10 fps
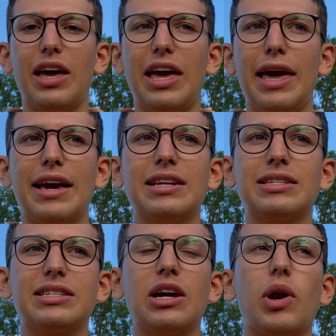it can
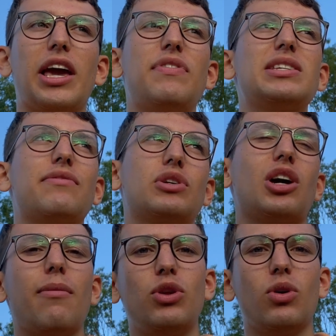still, like, if there's ever a
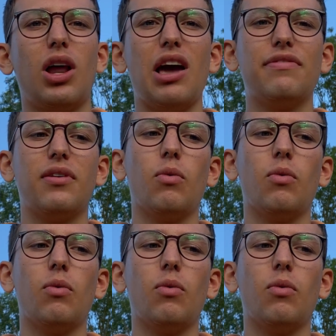time in your life